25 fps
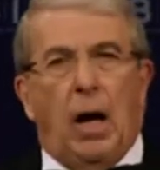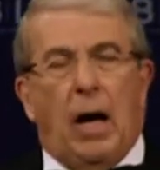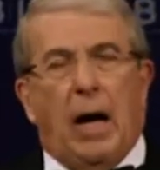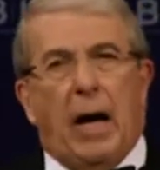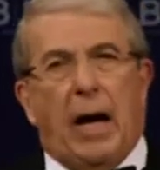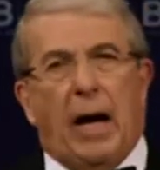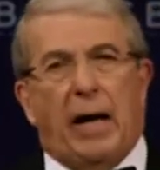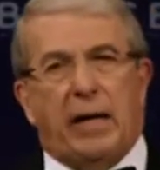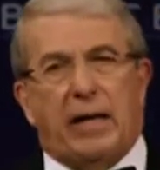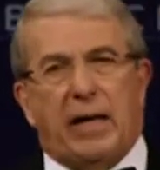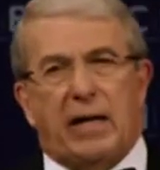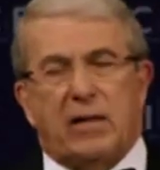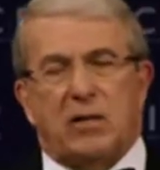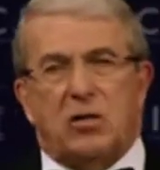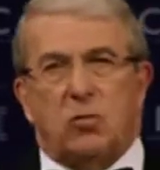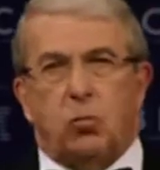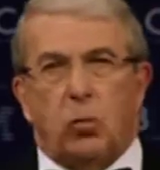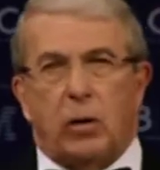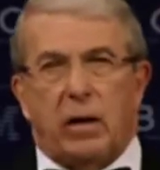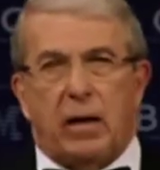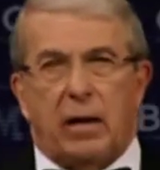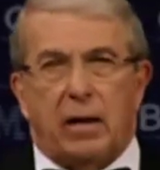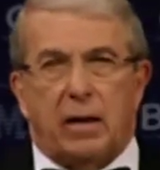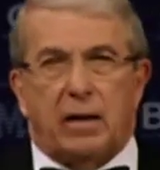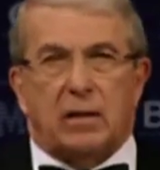And as
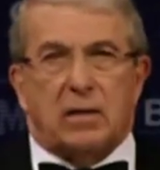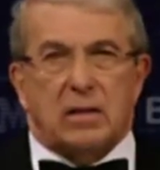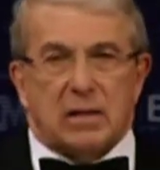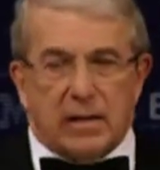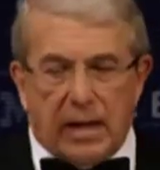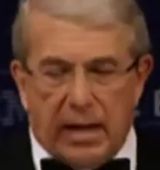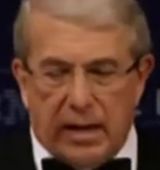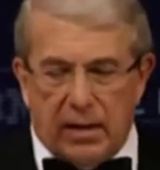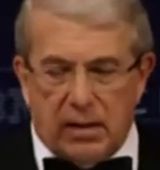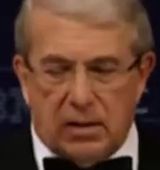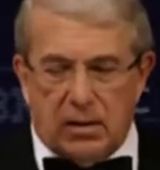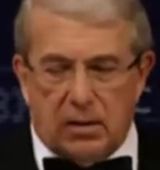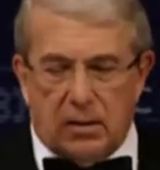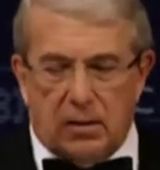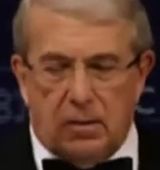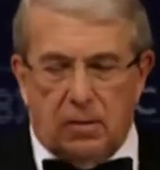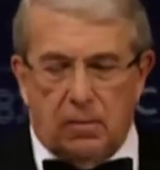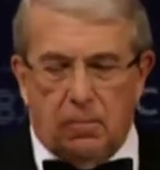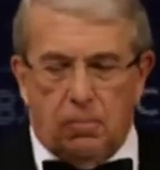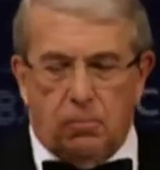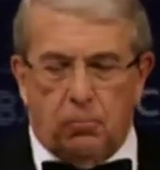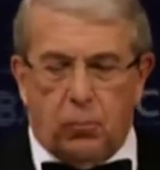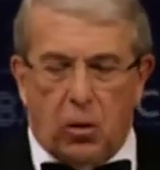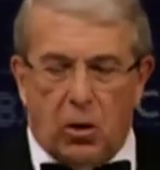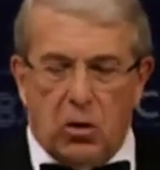we assess
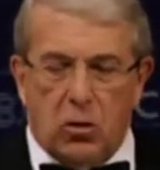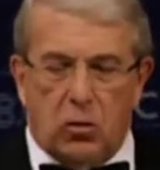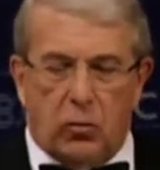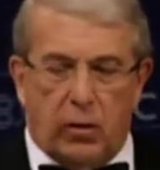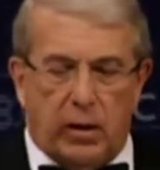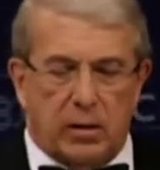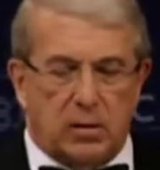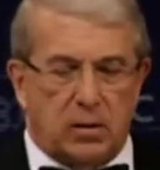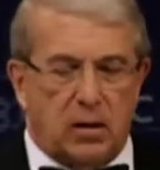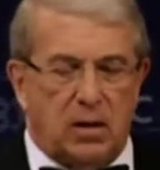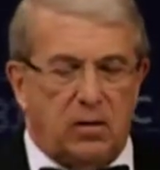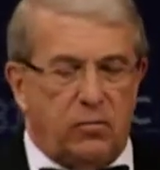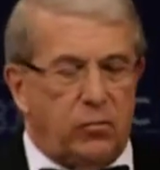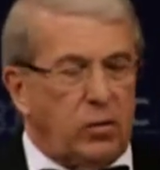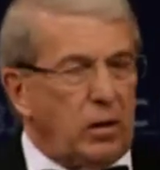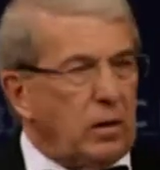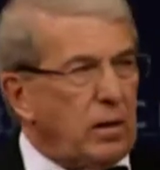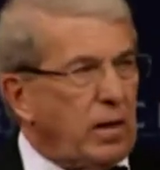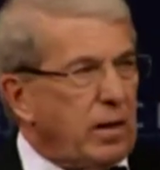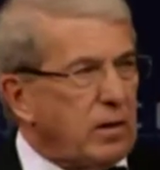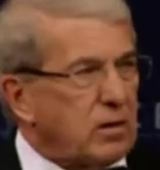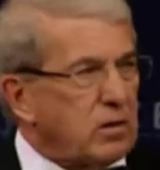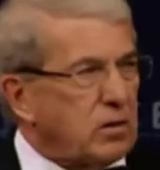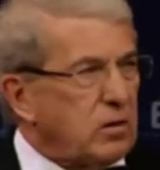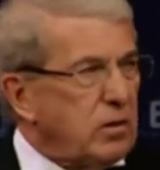progress over the
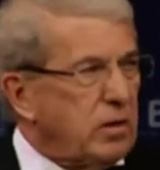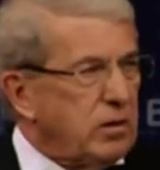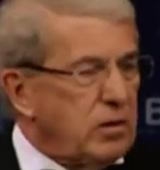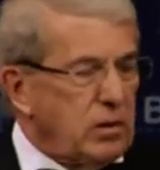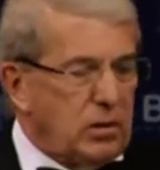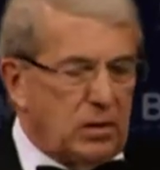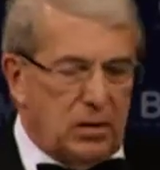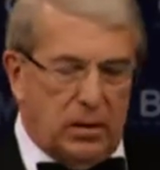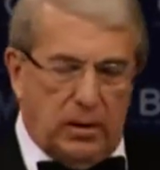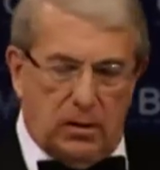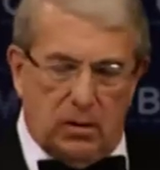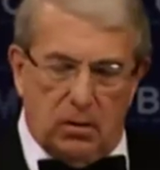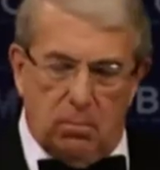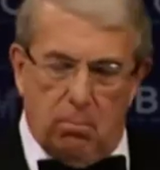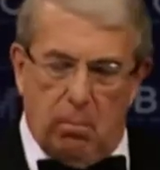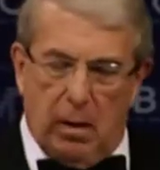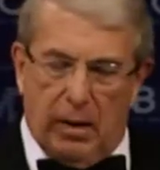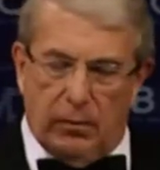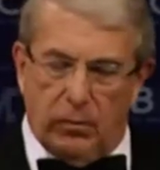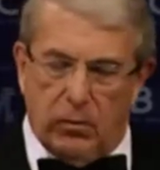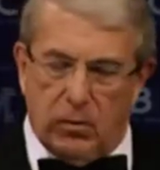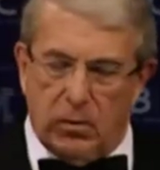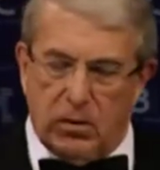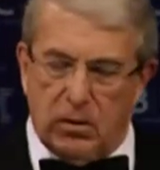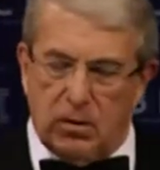last 36
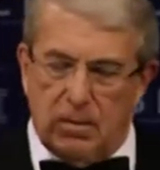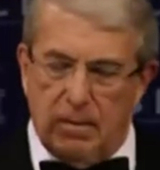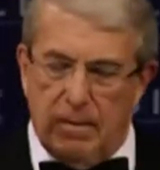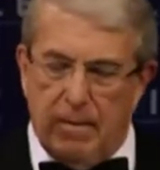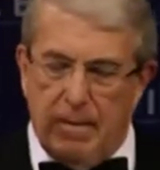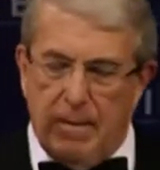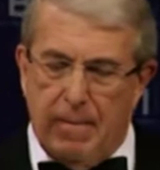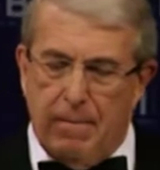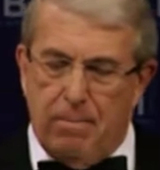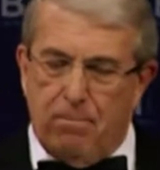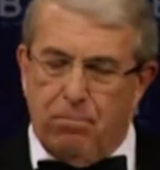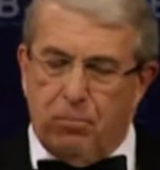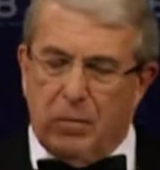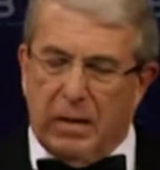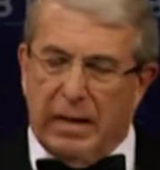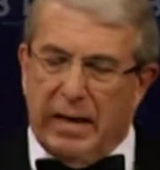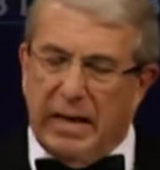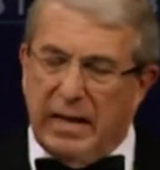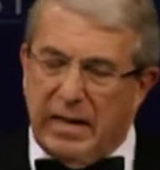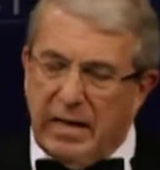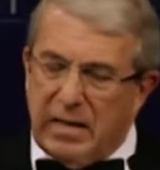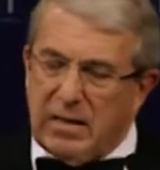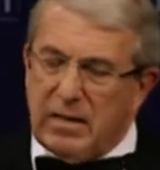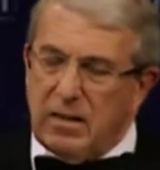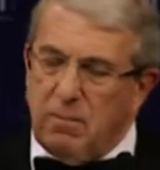months,
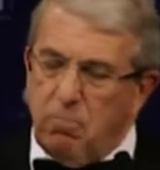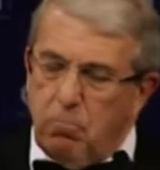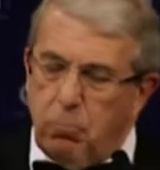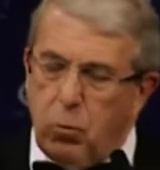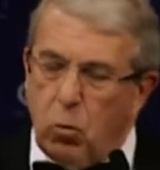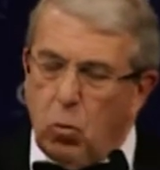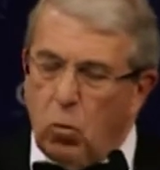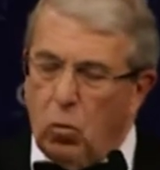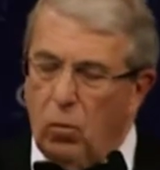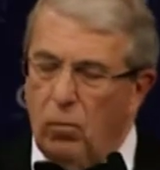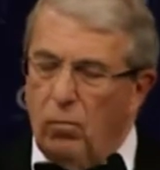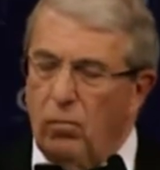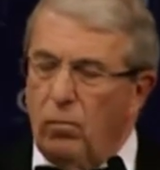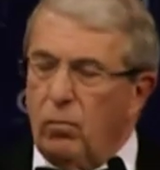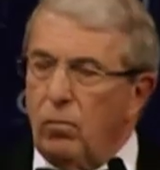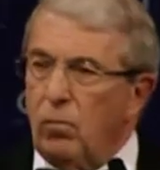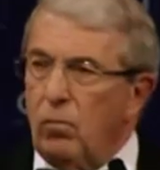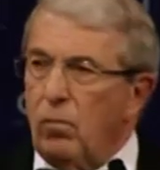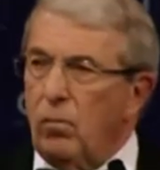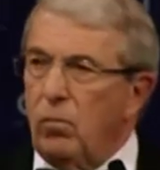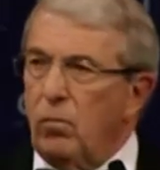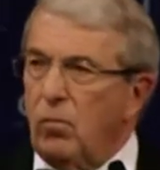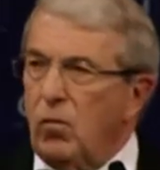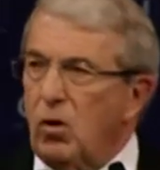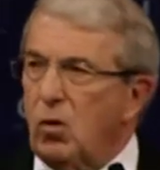it is important
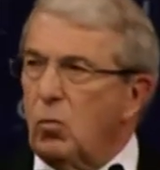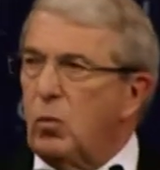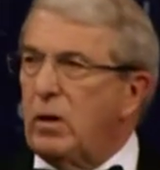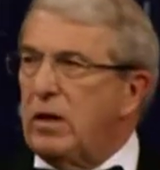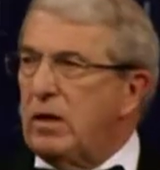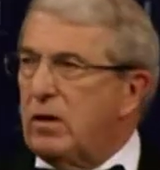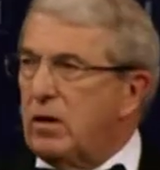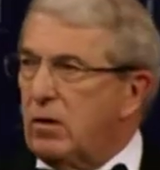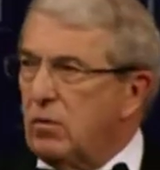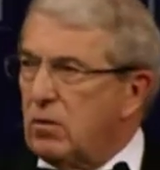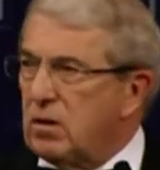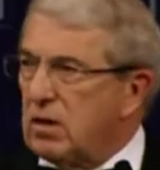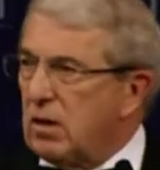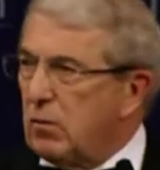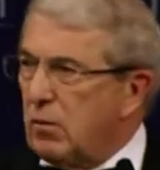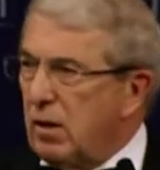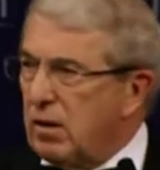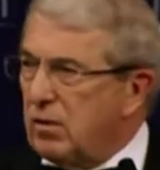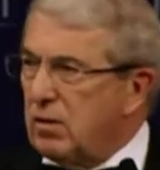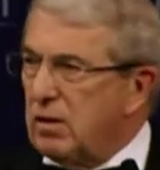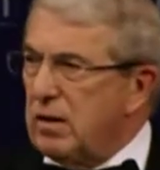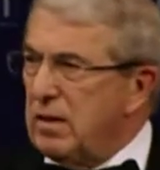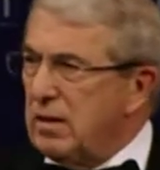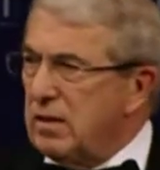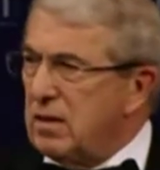that we do so, I
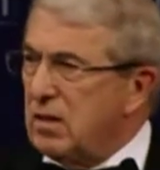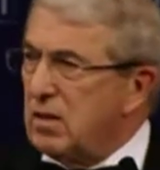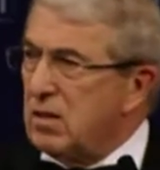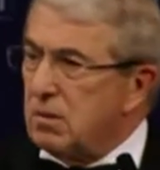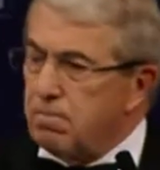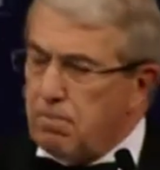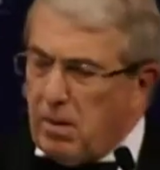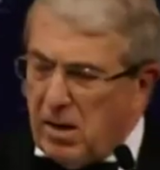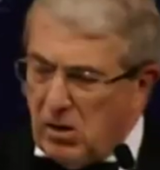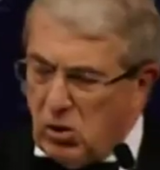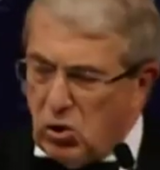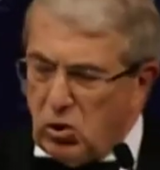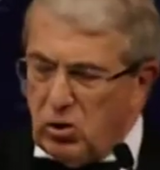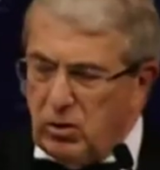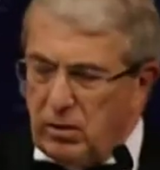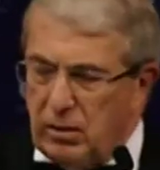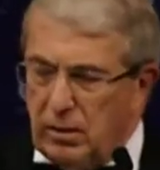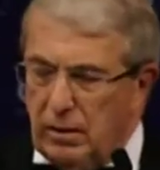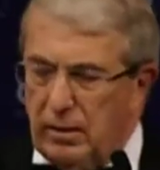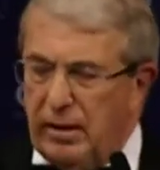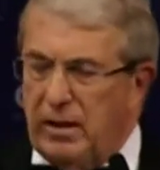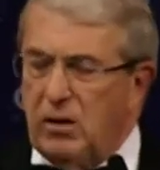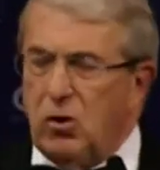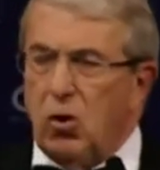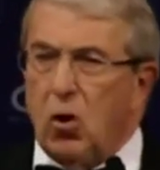think,
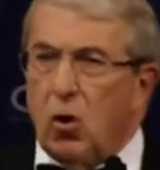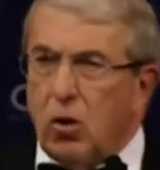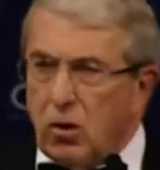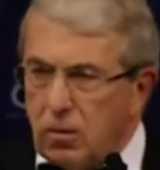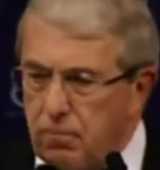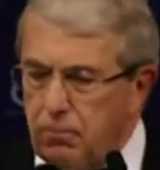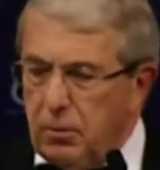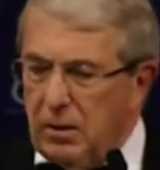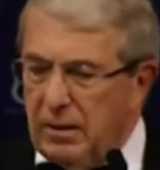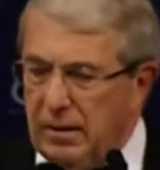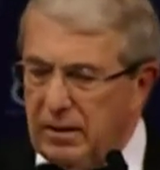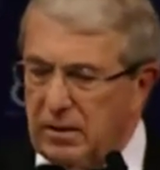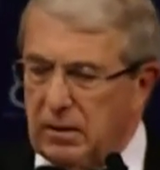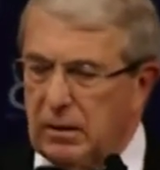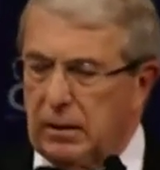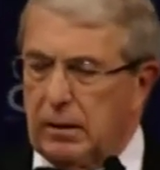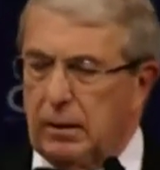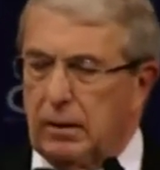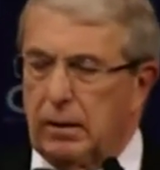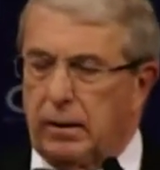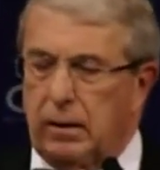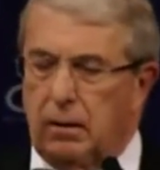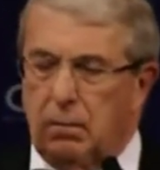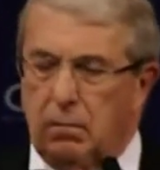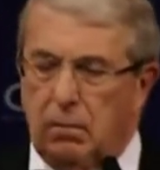dispassionately, not
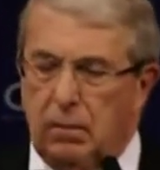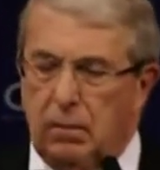politically,